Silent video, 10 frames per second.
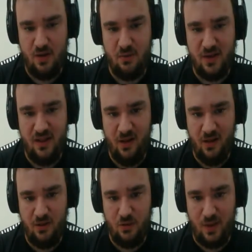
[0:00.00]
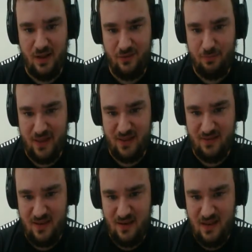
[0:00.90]
real Twice butts
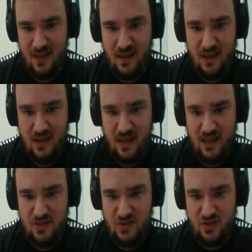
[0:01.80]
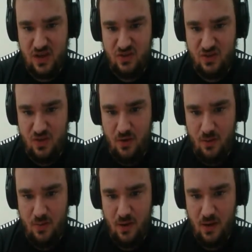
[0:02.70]
in. It's just
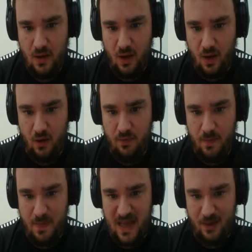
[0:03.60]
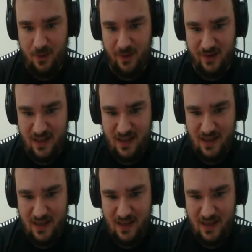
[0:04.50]
too overpowered.